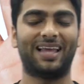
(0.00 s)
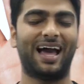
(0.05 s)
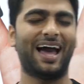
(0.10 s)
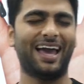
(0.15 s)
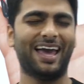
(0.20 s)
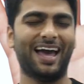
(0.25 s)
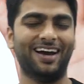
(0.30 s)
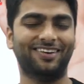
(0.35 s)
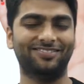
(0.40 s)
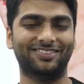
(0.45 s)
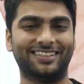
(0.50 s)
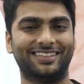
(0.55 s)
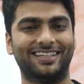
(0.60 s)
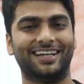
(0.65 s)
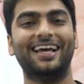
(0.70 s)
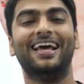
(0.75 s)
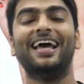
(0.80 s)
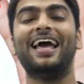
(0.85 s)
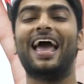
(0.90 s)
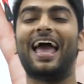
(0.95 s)
I have it
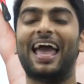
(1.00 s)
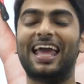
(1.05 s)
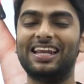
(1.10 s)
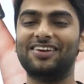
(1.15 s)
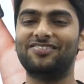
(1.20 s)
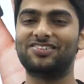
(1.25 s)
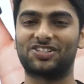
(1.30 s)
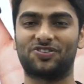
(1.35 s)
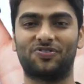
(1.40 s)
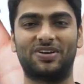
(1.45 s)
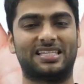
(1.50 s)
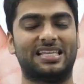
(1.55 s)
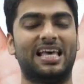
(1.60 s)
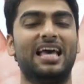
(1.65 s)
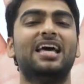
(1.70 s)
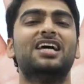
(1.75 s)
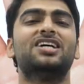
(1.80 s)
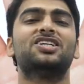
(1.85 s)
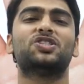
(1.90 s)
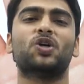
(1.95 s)
any which ways.
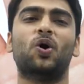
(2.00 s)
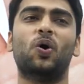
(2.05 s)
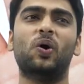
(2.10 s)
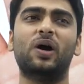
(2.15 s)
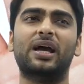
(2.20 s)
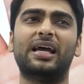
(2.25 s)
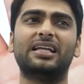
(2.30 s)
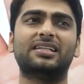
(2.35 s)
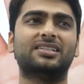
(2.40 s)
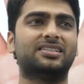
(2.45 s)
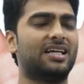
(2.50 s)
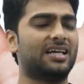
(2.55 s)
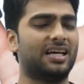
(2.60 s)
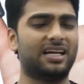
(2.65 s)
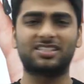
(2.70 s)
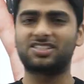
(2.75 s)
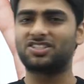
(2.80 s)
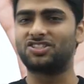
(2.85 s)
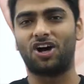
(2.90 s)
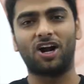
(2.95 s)
So
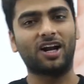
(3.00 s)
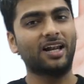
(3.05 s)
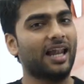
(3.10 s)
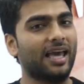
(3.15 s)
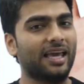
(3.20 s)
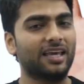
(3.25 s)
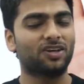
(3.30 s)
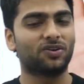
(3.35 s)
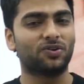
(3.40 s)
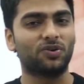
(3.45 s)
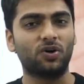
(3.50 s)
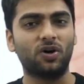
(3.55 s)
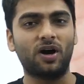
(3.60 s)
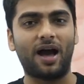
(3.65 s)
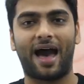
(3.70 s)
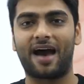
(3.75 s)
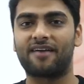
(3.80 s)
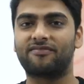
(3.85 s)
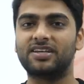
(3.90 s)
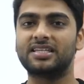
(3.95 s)
it's not like, you know,
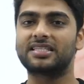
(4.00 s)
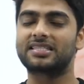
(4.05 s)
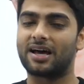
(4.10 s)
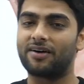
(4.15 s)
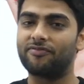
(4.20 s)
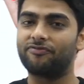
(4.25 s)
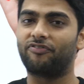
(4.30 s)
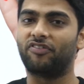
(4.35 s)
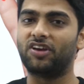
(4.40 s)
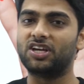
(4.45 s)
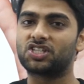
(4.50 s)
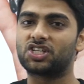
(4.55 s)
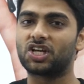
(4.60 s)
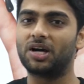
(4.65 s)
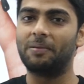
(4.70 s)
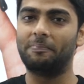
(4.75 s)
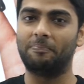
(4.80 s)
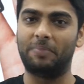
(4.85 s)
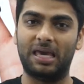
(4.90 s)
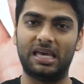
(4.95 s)
having some
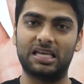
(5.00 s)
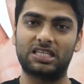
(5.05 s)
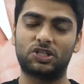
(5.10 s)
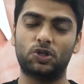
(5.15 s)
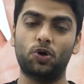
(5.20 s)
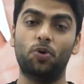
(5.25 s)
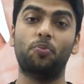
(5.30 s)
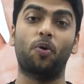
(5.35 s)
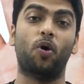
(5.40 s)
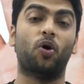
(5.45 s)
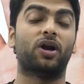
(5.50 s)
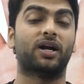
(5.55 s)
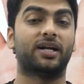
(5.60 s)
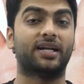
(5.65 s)
feature makes you more